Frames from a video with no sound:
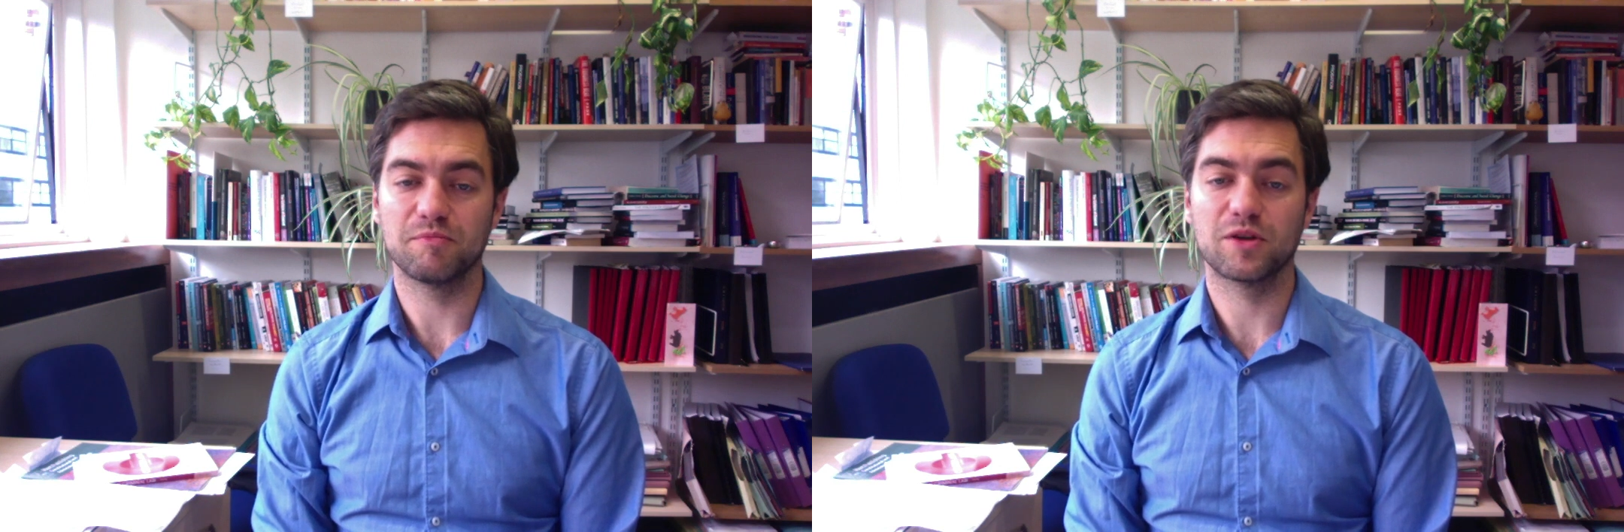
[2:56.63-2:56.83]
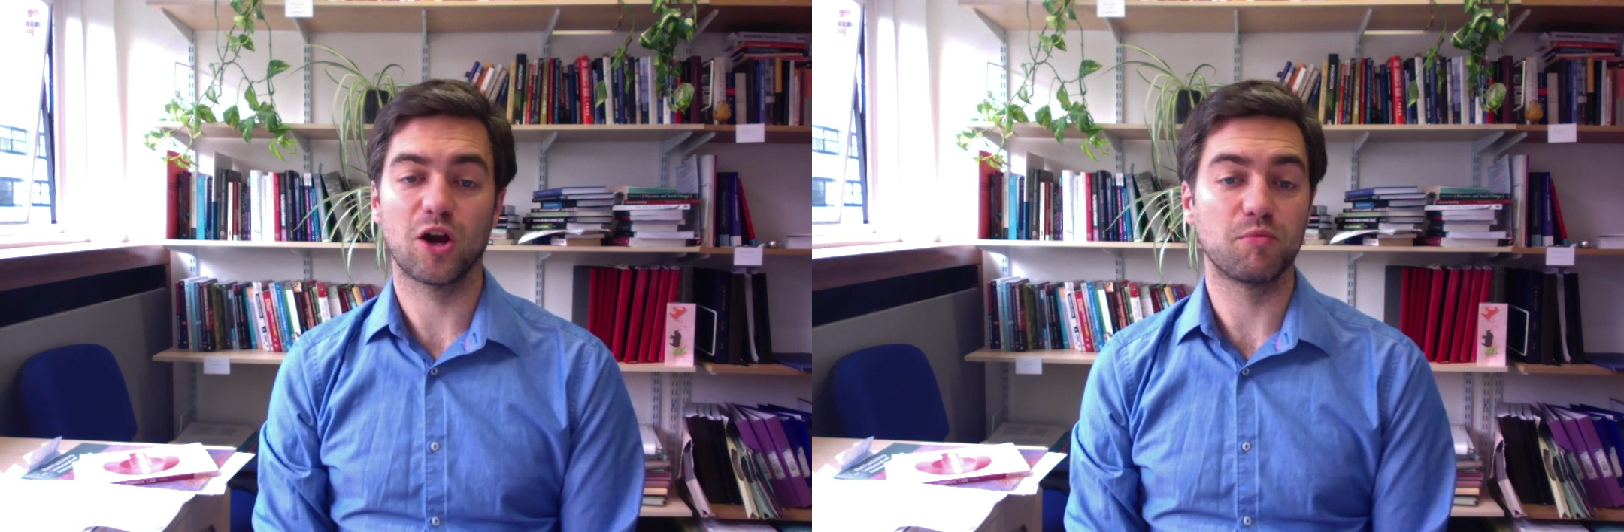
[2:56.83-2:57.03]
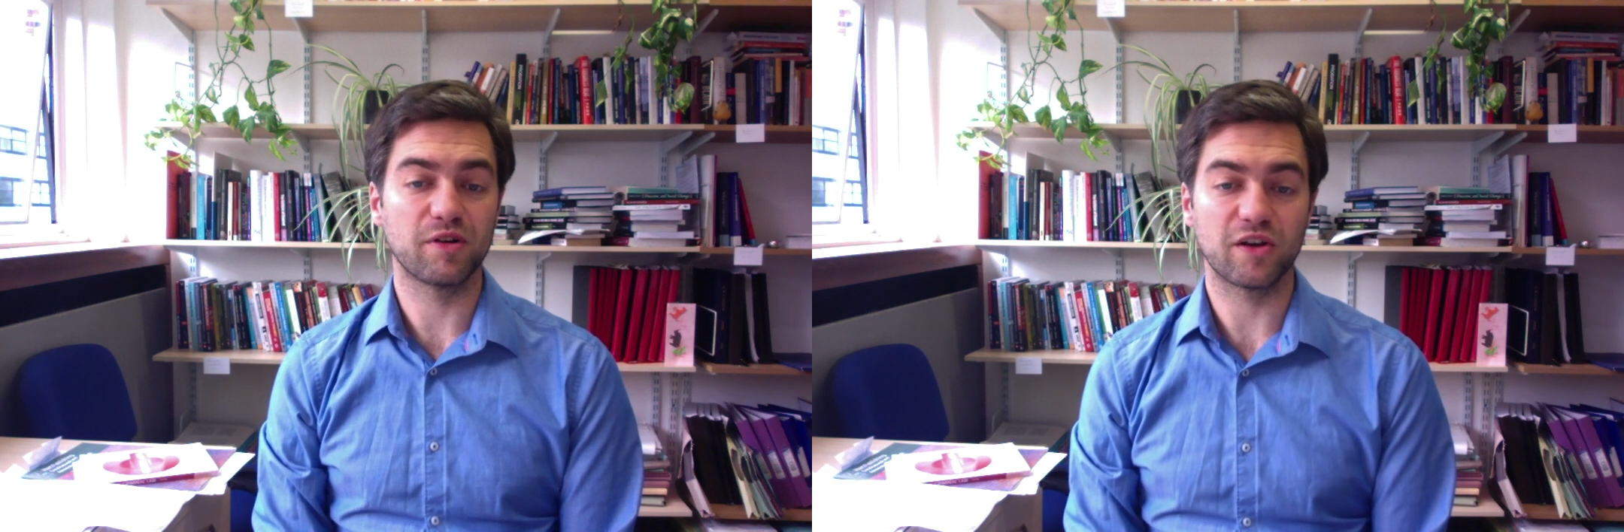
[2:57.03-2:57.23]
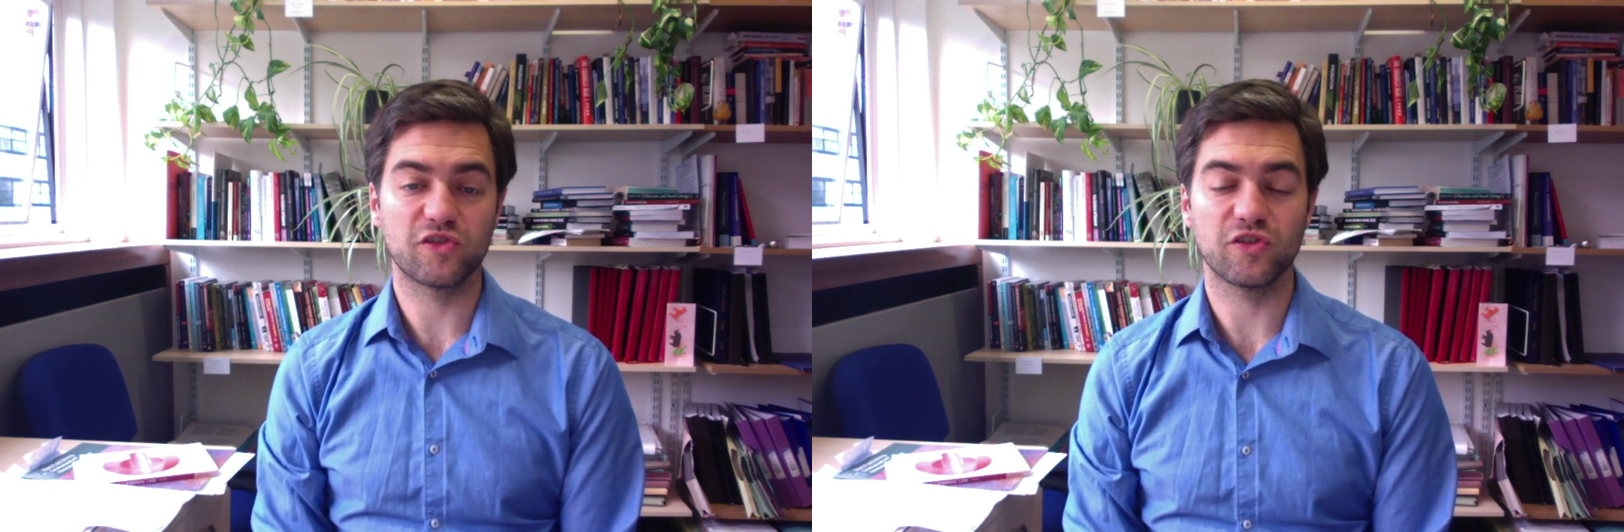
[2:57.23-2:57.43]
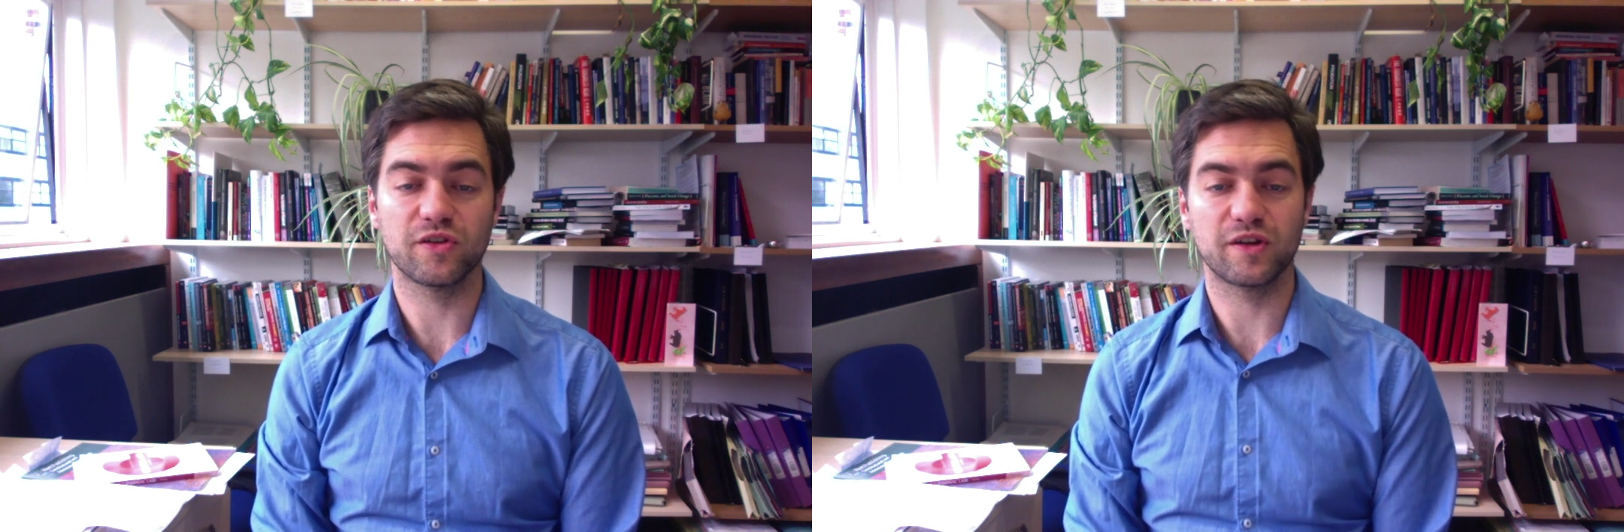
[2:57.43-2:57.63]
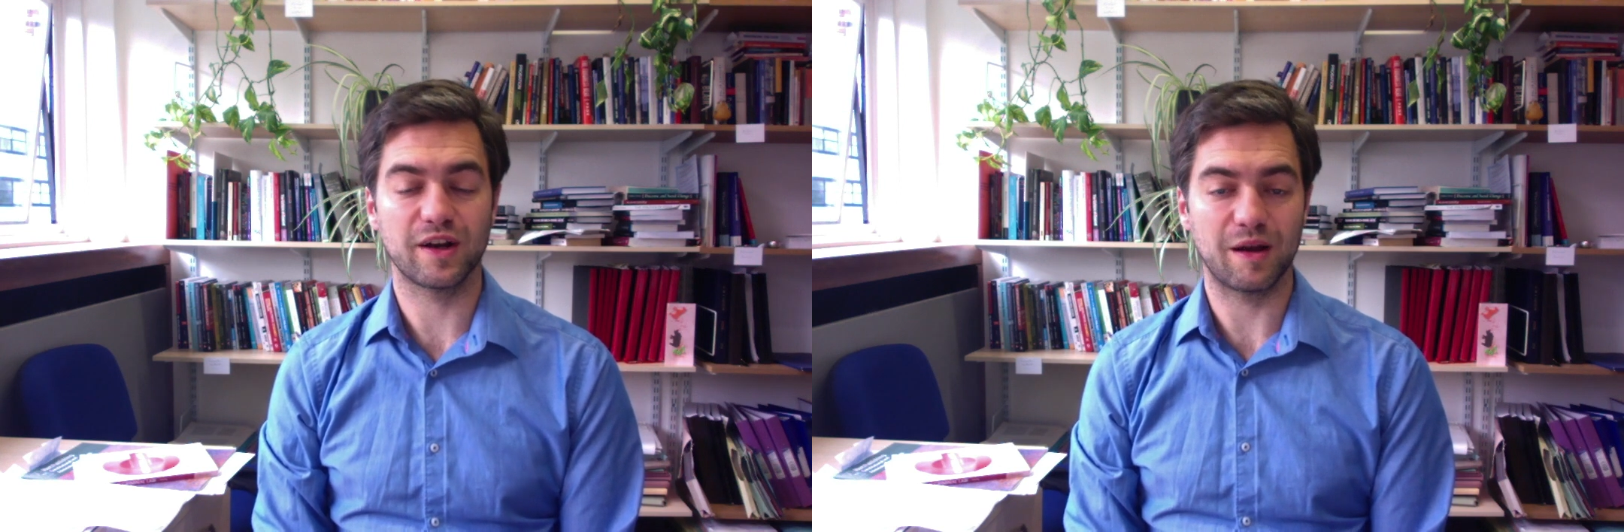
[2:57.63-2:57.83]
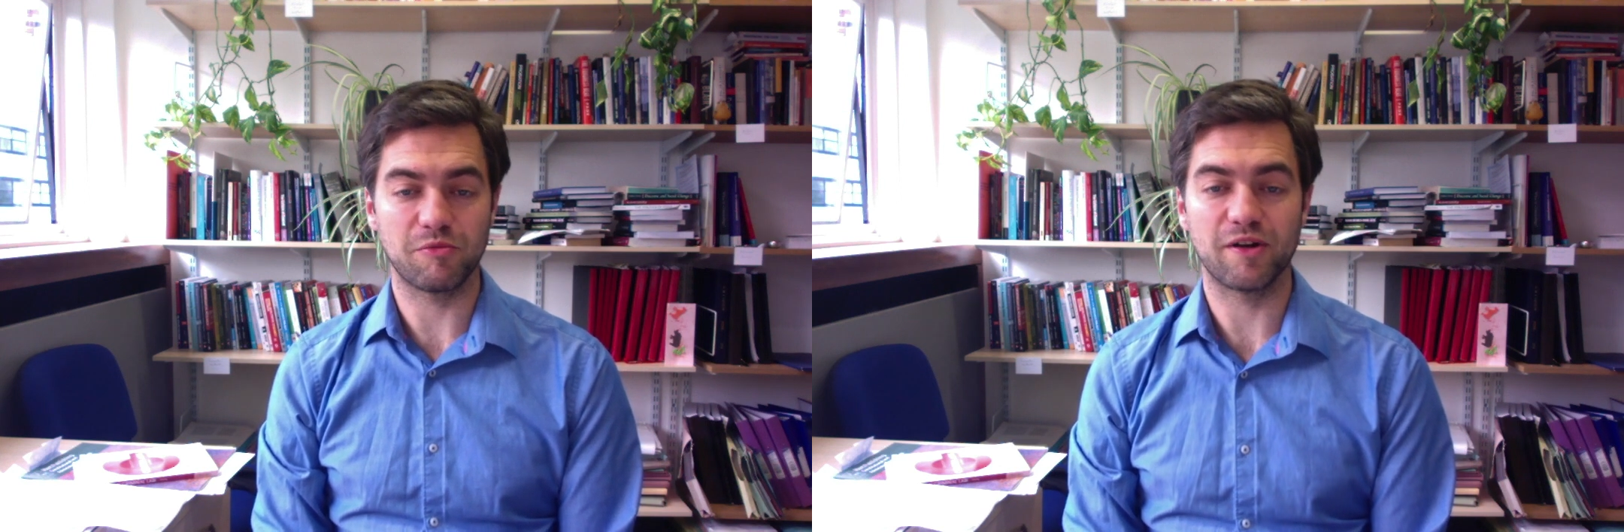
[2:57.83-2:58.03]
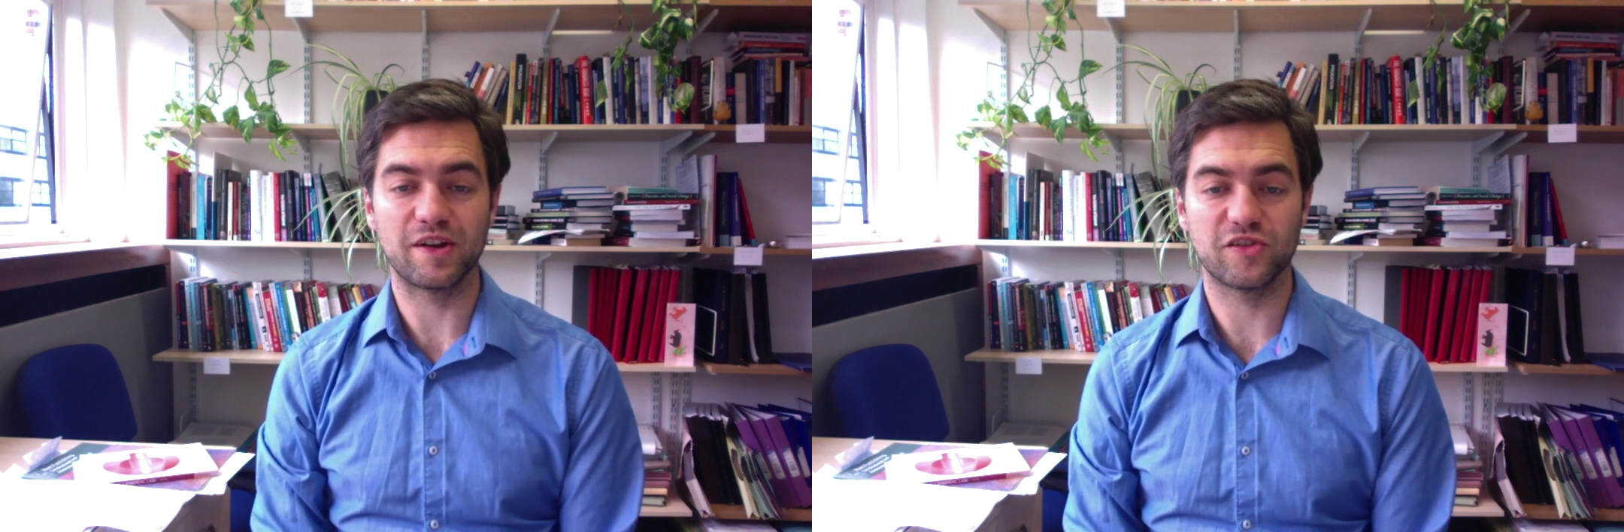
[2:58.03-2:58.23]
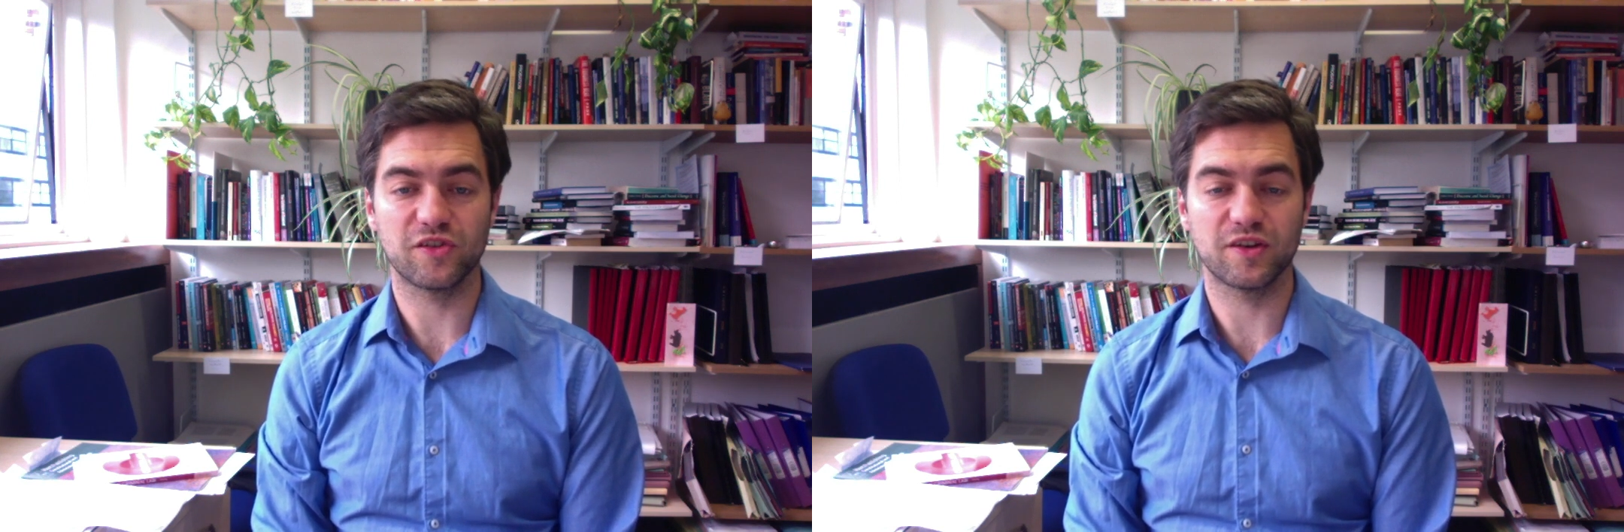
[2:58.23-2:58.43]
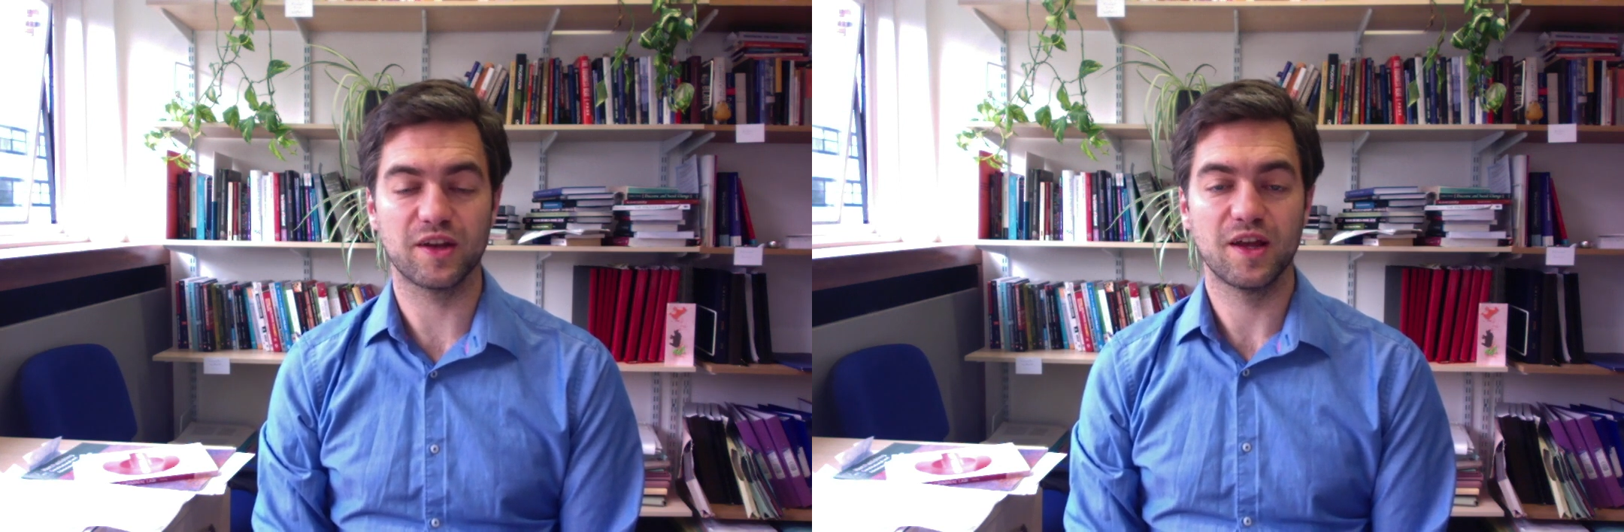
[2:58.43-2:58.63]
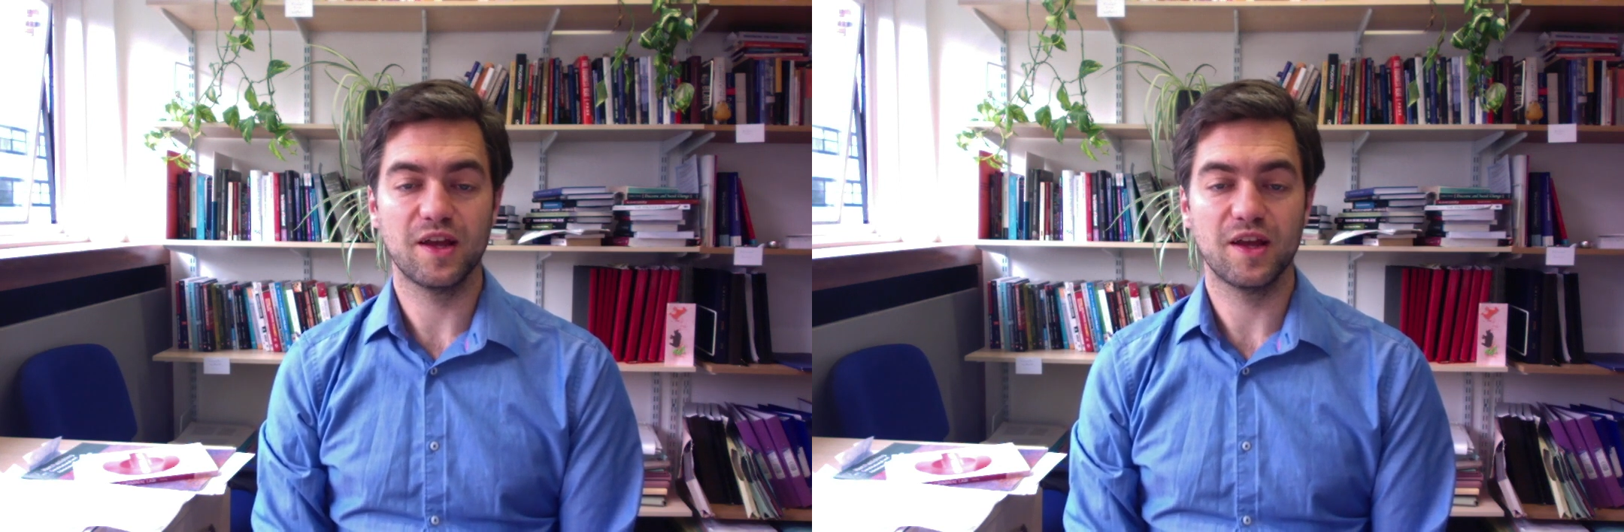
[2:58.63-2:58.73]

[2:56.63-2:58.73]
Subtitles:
co-production and collaboration